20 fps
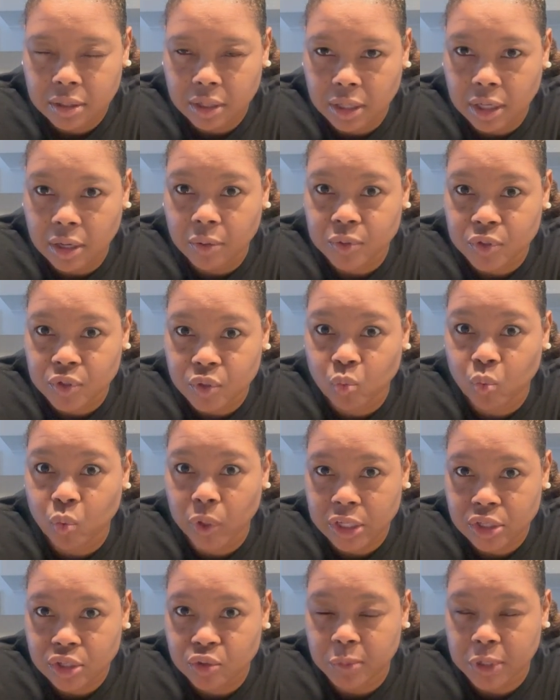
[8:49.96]
and that was
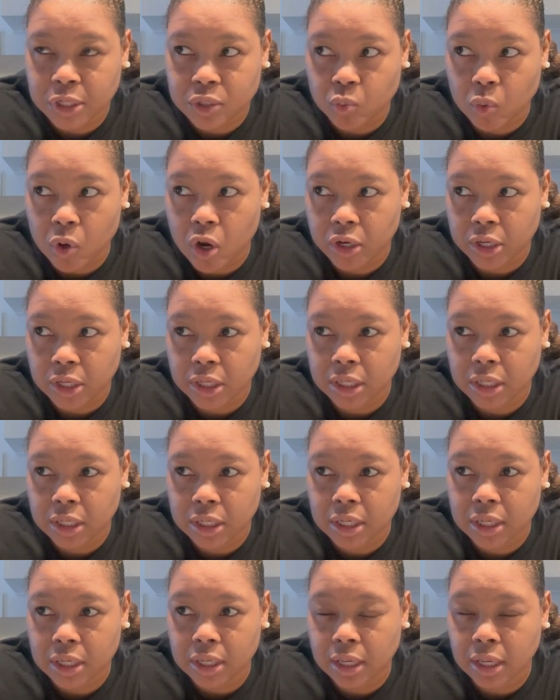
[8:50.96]
way too much walking.
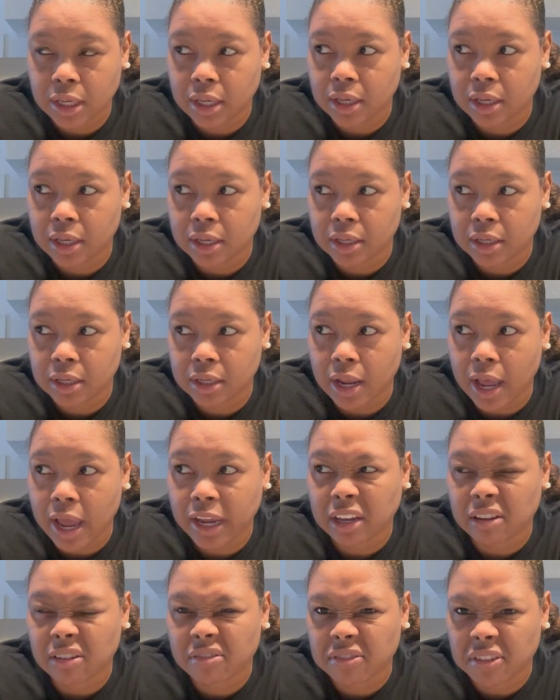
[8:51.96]
And I
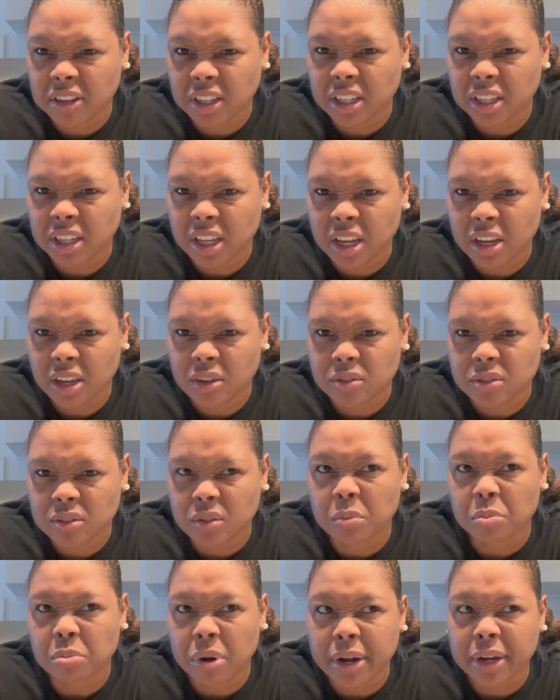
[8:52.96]
can feel it now, so
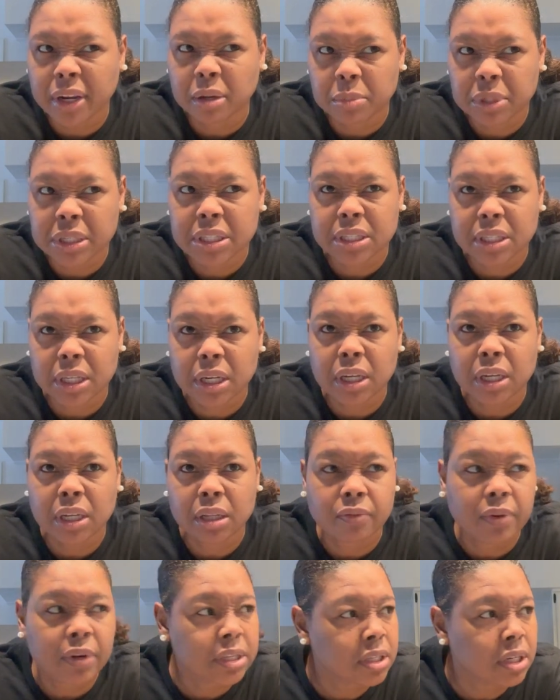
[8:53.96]
I'm probably gonna be sitting
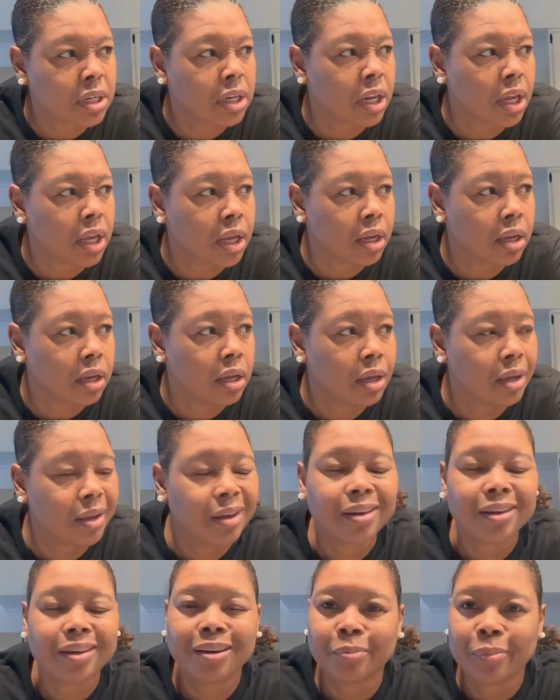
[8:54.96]
the rest of the day,
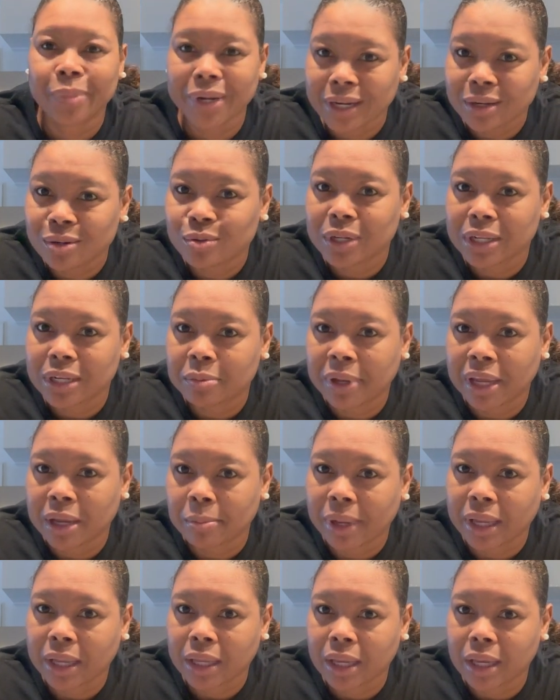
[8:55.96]
but I do need to bake
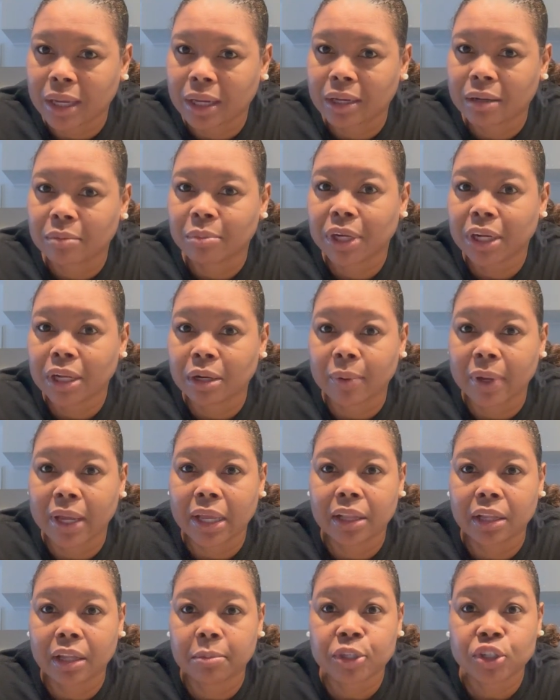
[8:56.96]
my cake. But
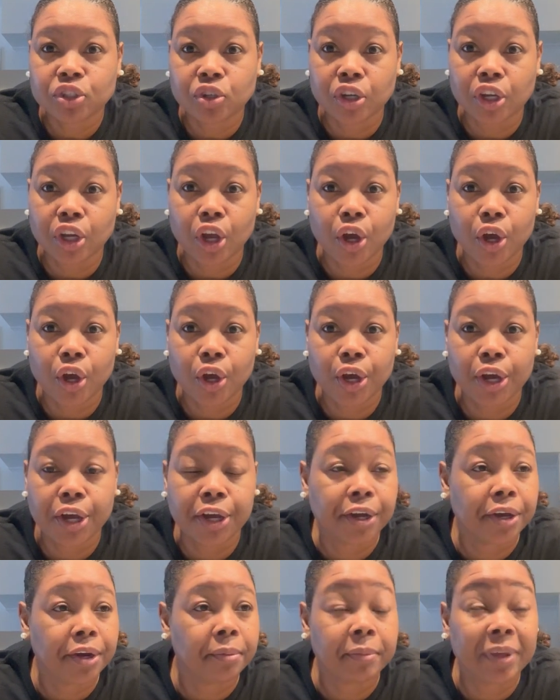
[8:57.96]
anyway, let me show y'all.
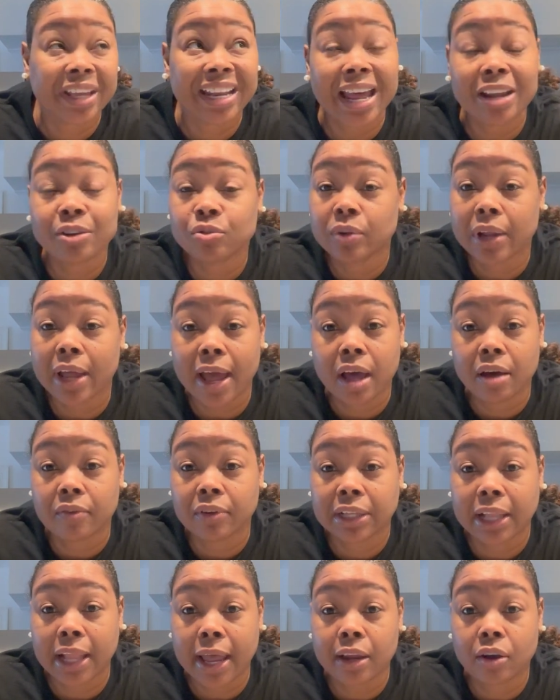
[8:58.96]
Um, and I do not have a
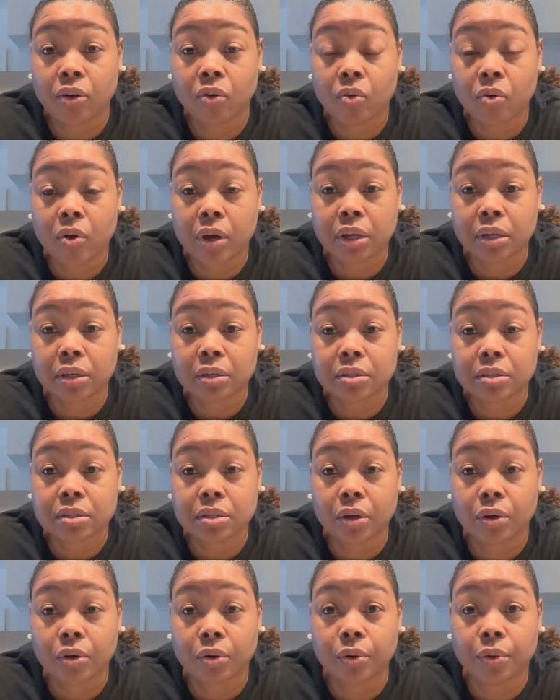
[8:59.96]
light on,
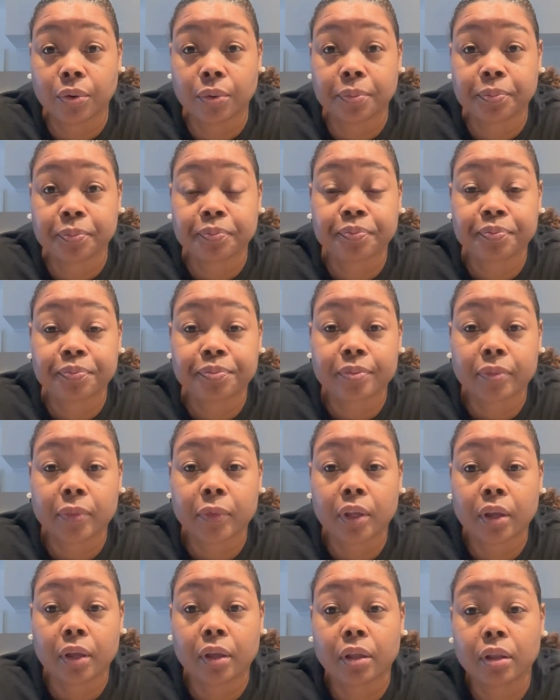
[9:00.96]
so
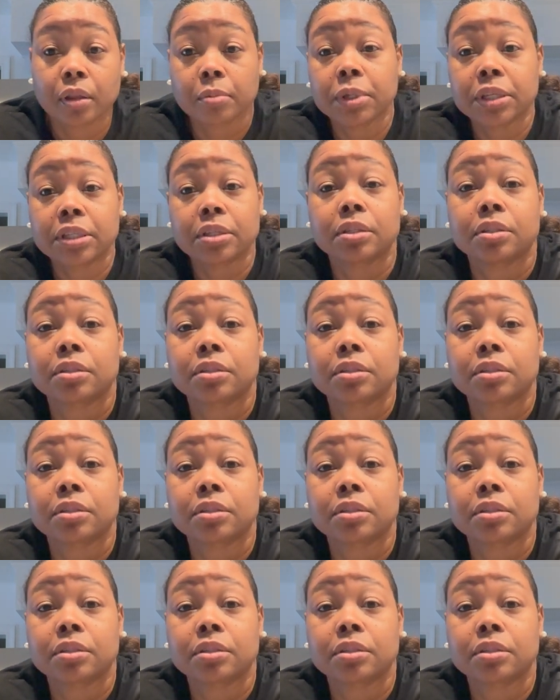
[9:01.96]
let me see